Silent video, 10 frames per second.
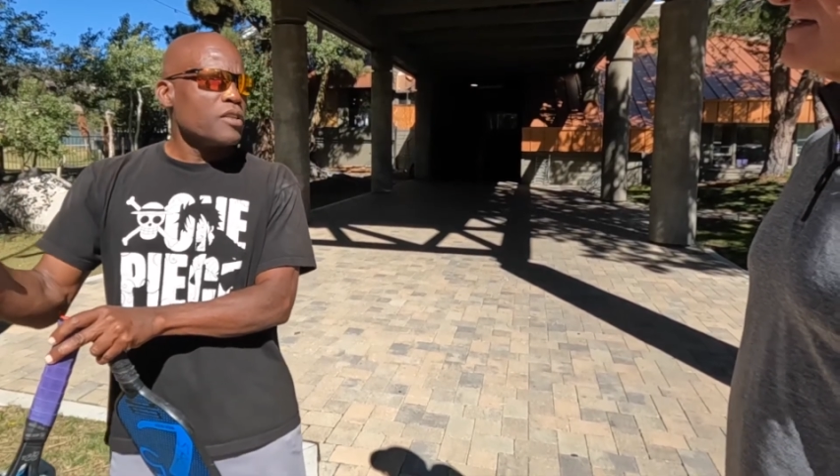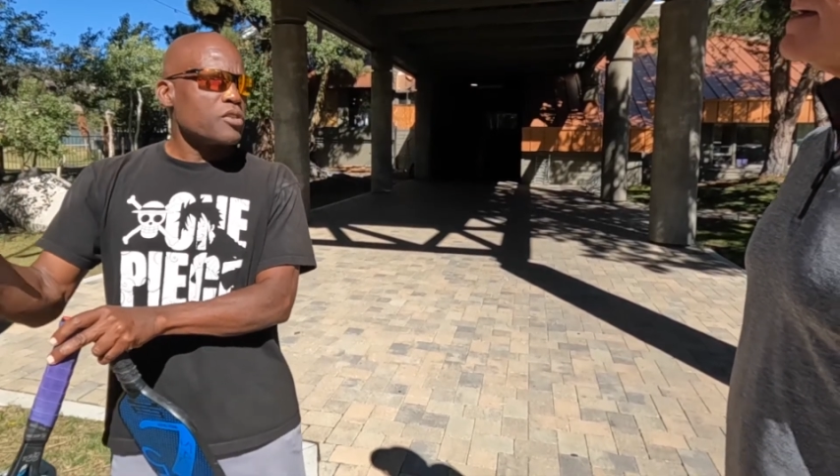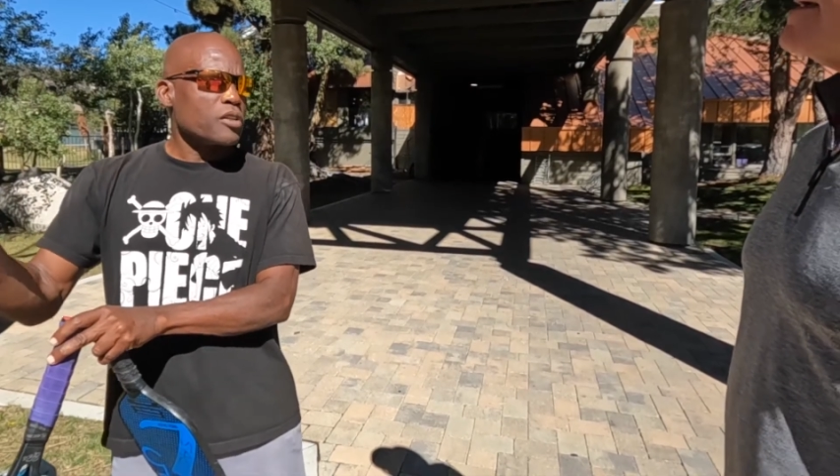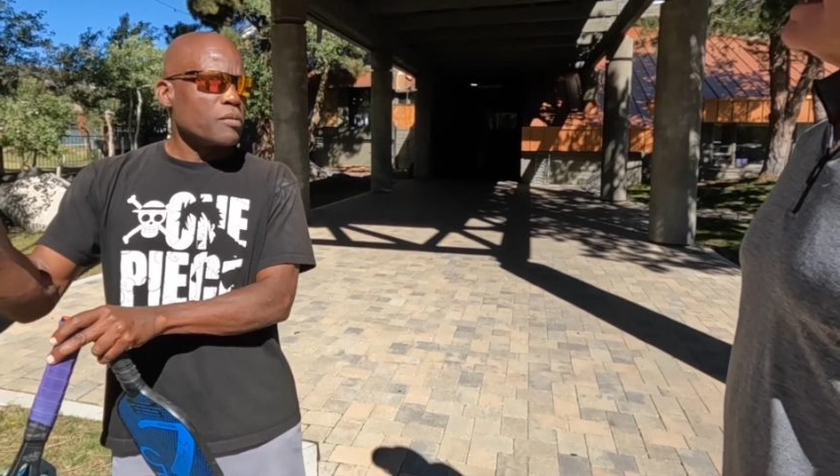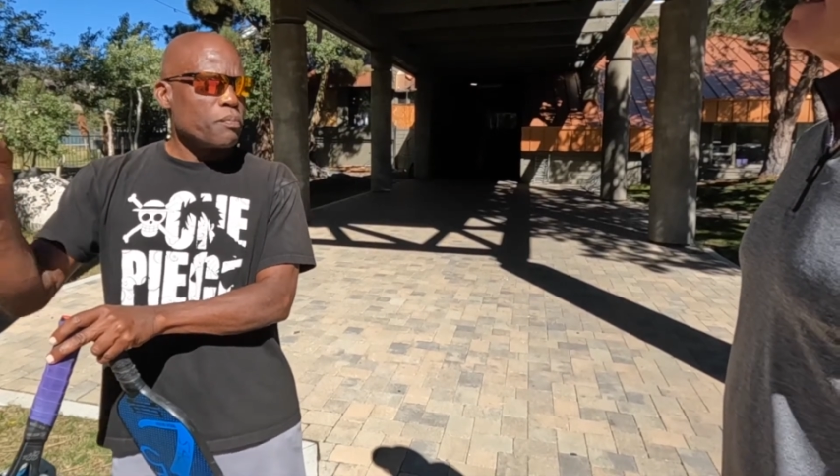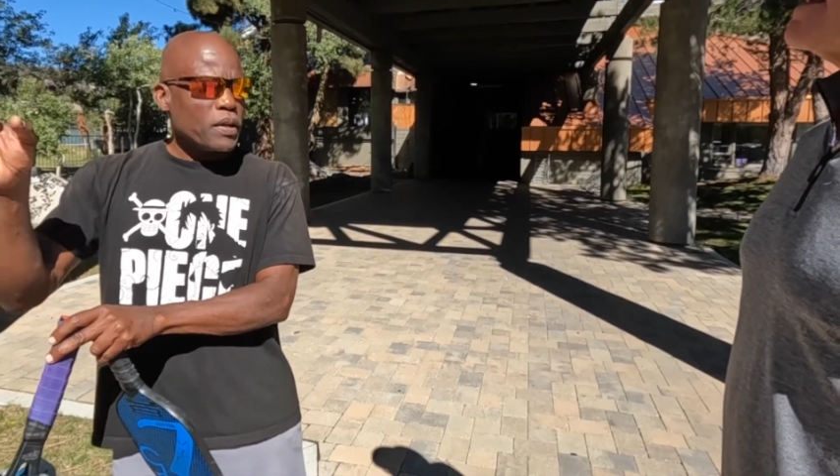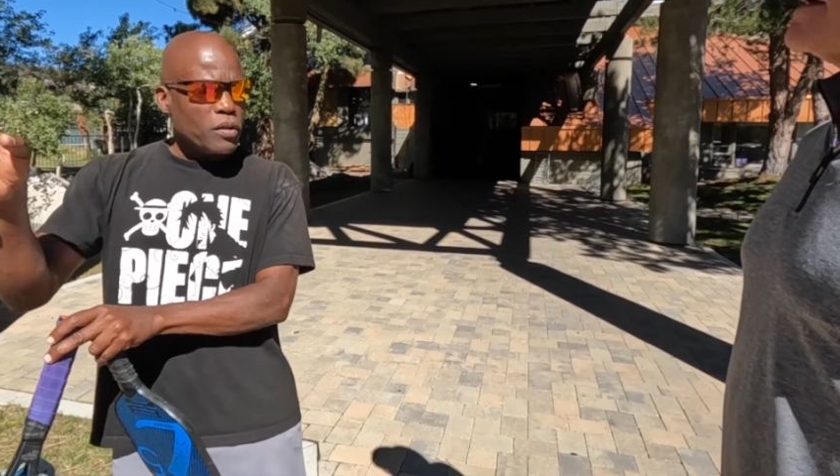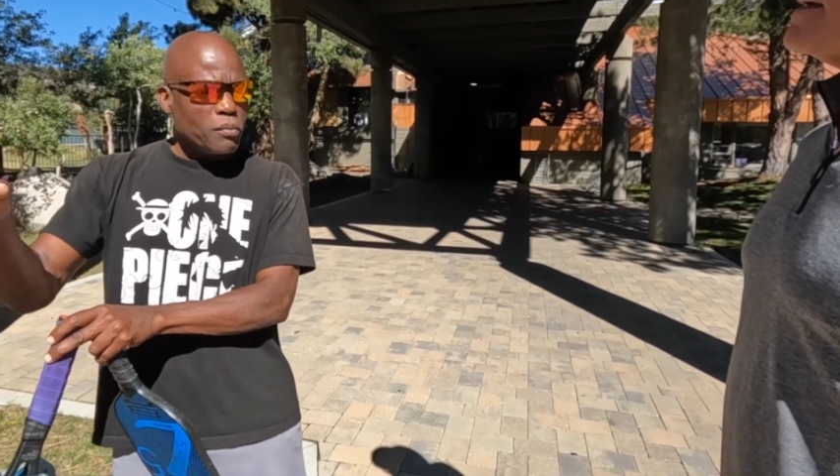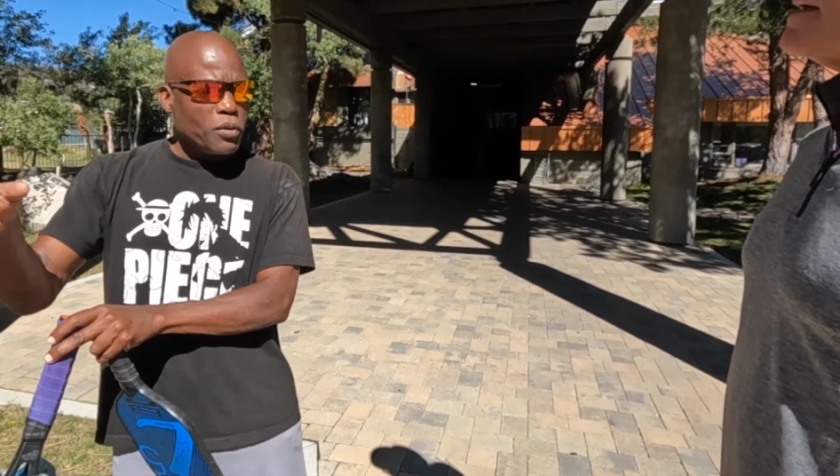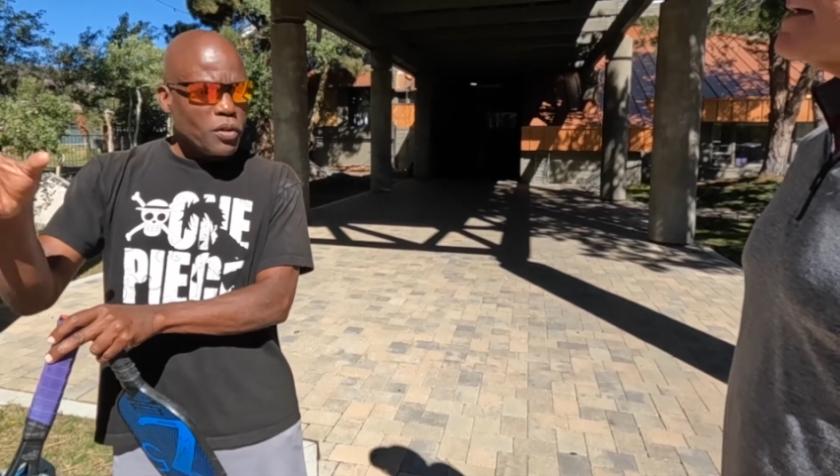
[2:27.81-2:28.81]
So the
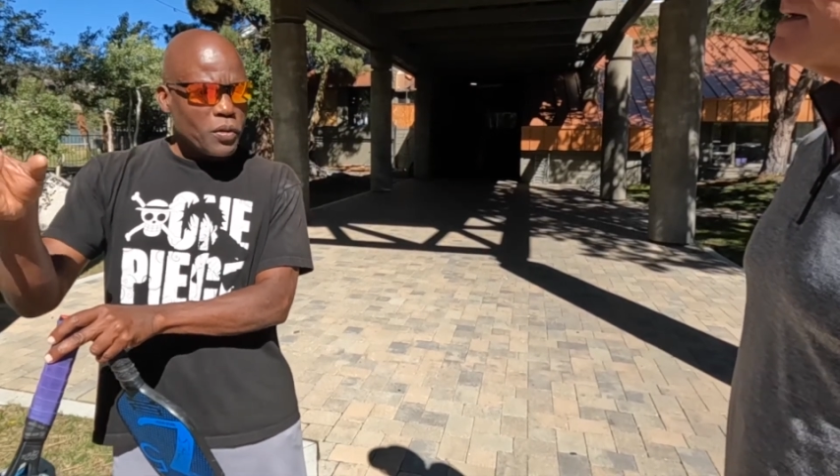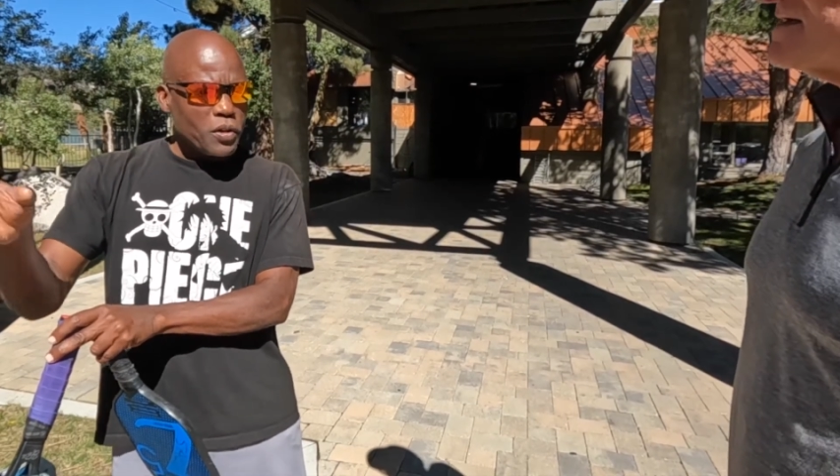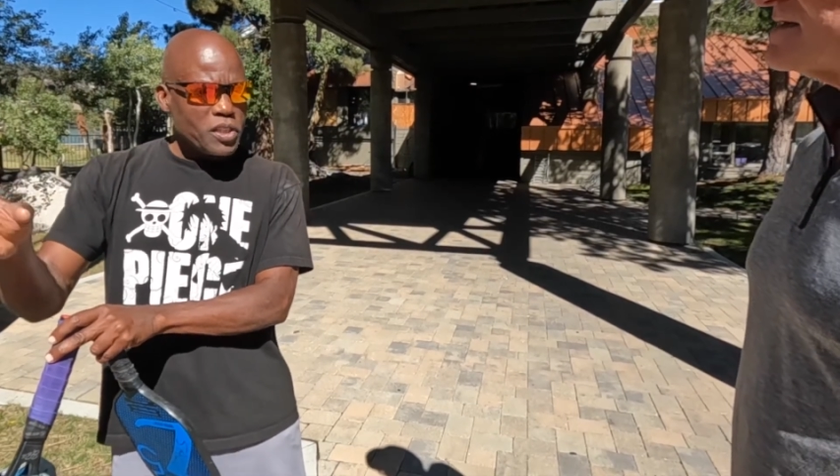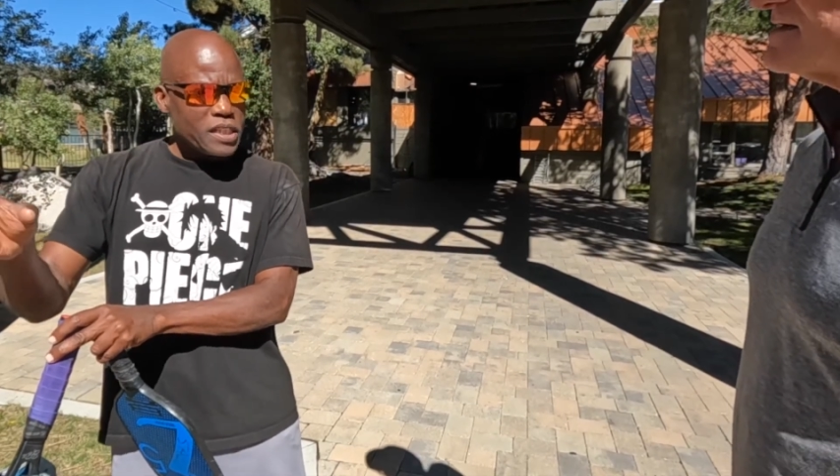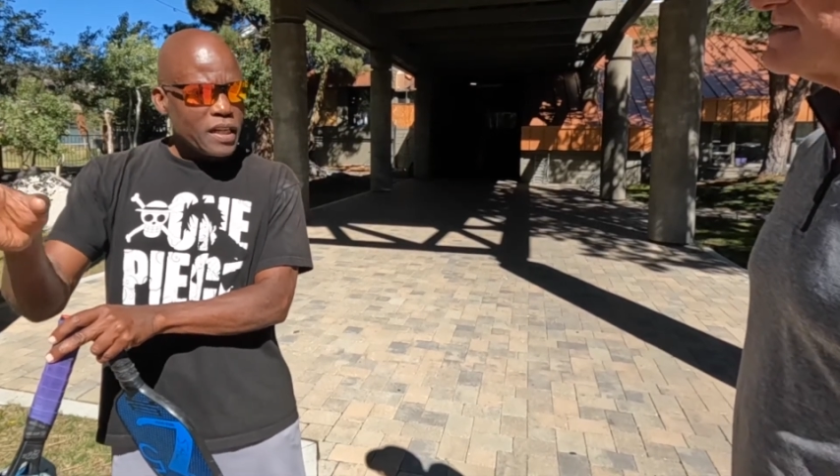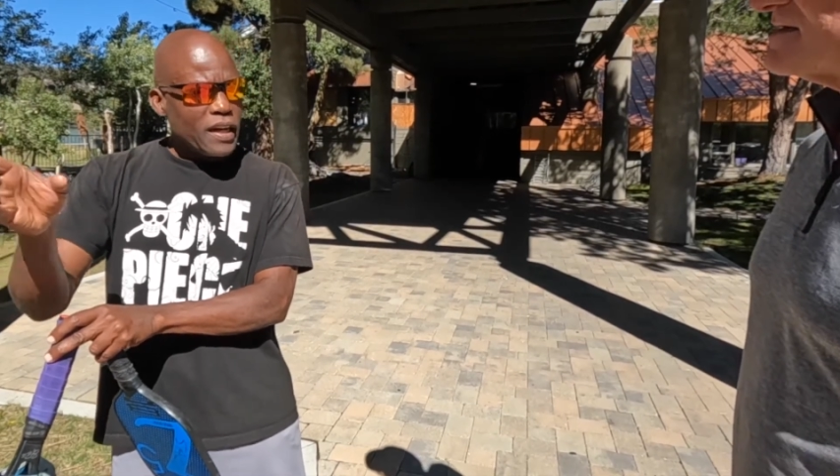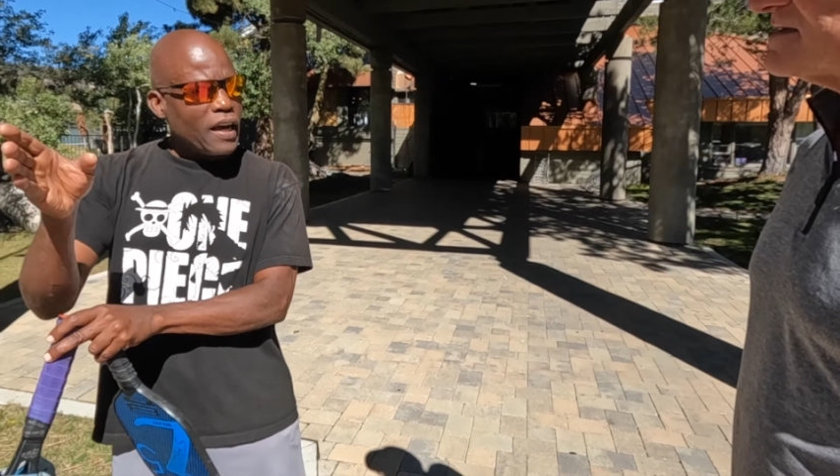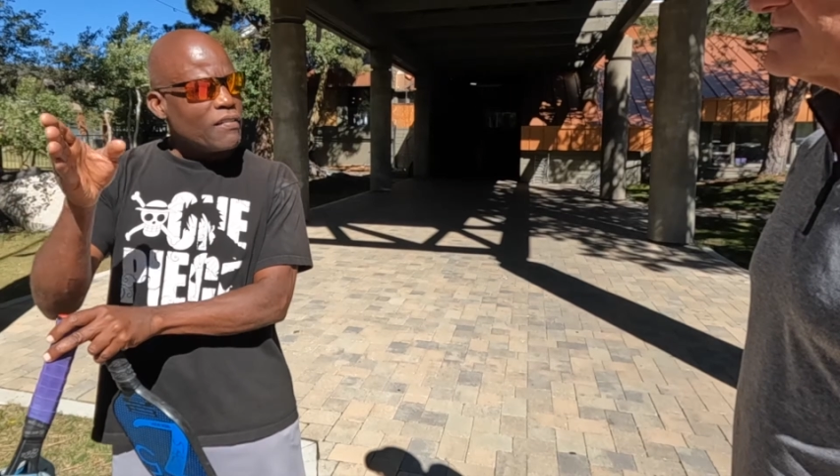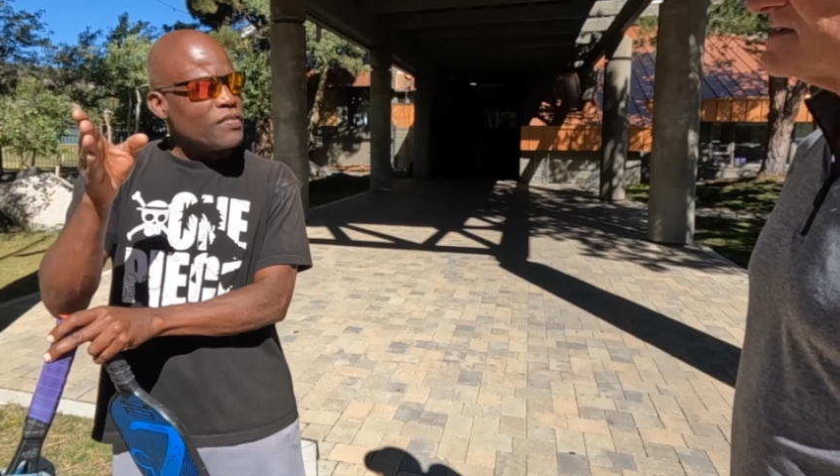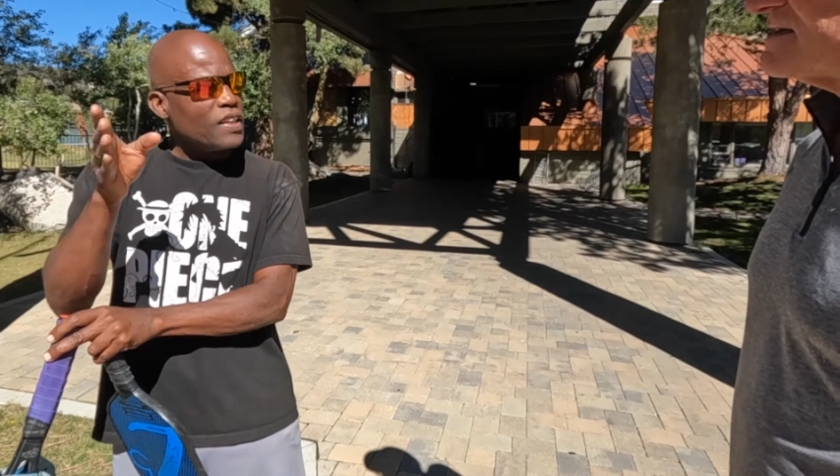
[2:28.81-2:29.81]
pickleball courts now have